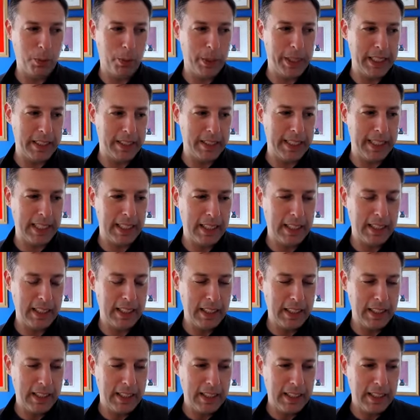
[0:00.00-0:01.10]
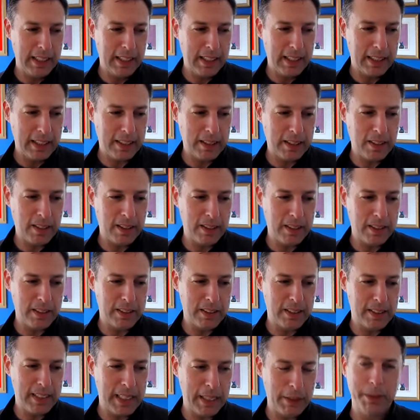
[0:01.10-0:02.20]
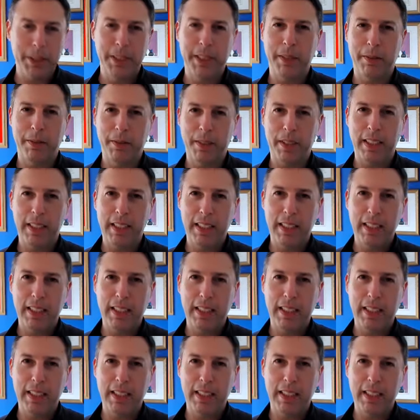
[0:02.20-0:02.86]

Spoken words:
weekly calls, that was different.